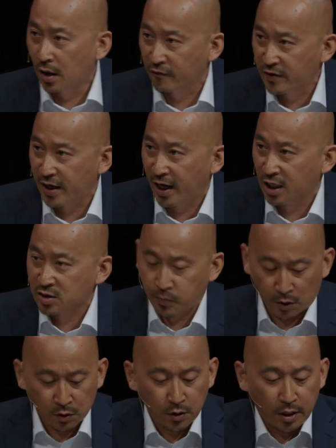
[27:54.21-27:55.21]
of the
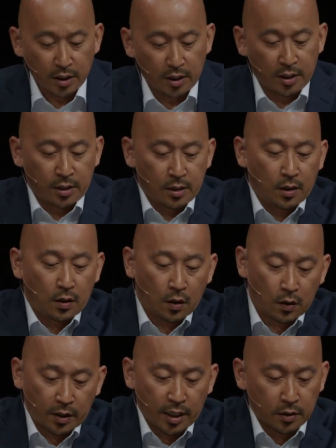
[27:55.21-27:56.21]
gospel in
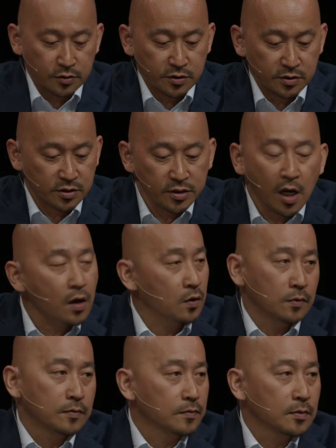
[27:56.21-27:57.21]
all cultures.
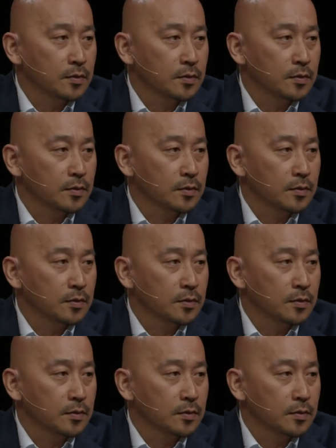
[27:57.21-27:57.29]
No.